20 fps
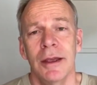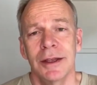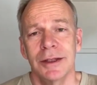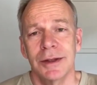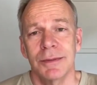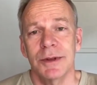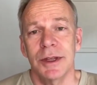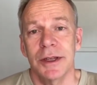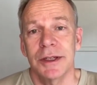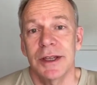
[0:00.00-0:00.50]

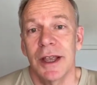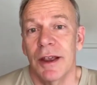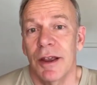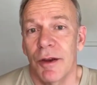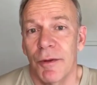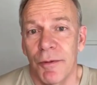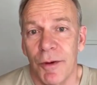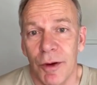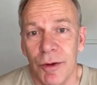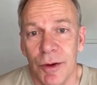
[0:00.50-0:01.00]
Sometimes getting a
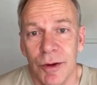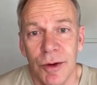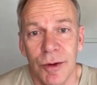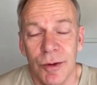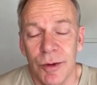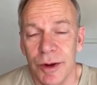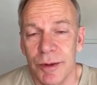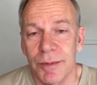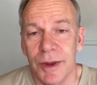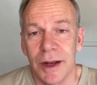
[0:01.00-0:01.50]
phone
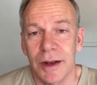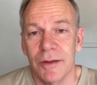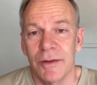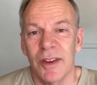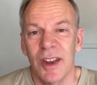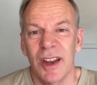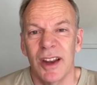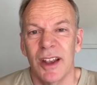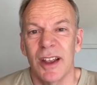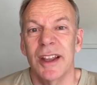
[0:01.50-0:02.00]
call in the middle of
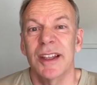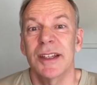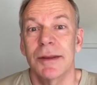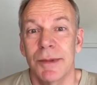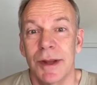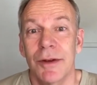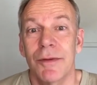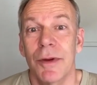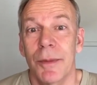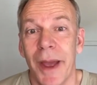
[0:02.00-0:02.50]
dinner, that's a
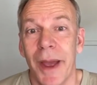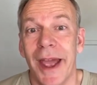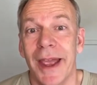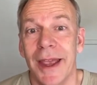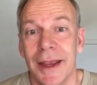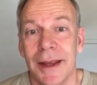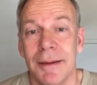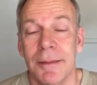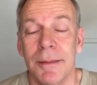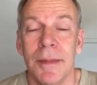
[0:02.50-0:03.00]
bit of a
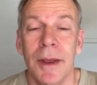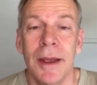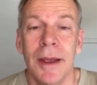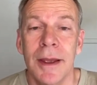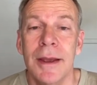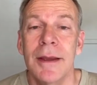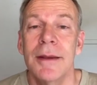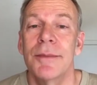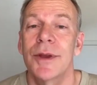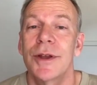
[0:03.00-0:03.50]
pain.
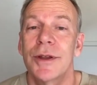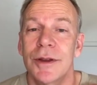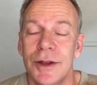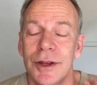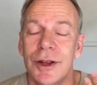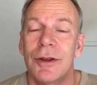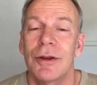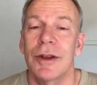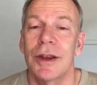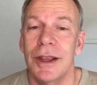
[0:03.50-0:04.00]
But
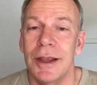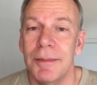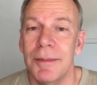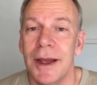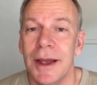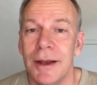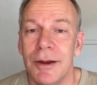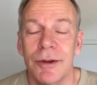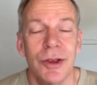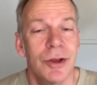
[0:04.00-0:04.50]
an
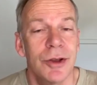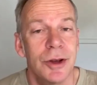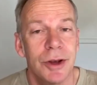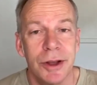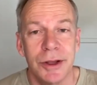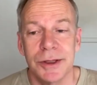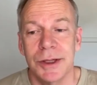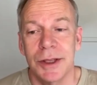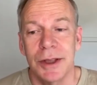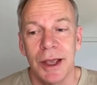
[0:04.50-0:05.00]
email, you can
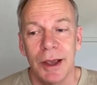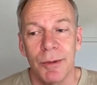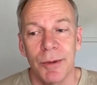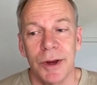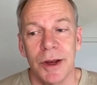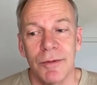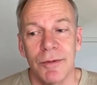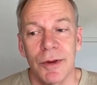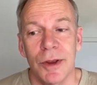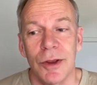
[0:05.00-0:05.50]
answer that
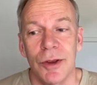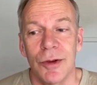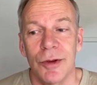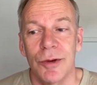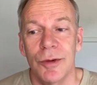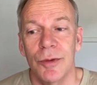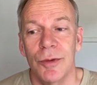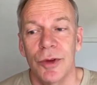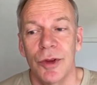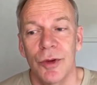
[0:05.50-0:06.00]
whenever
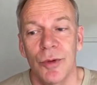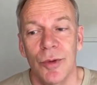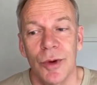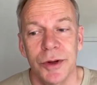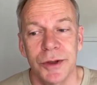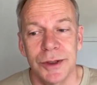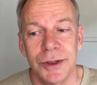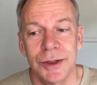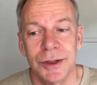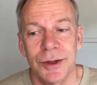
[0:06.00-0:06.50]
you
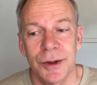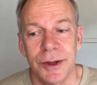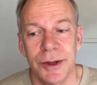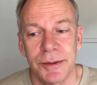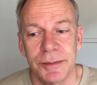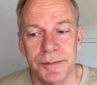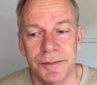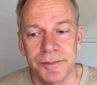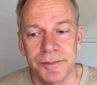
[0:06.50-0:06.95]
want to do it.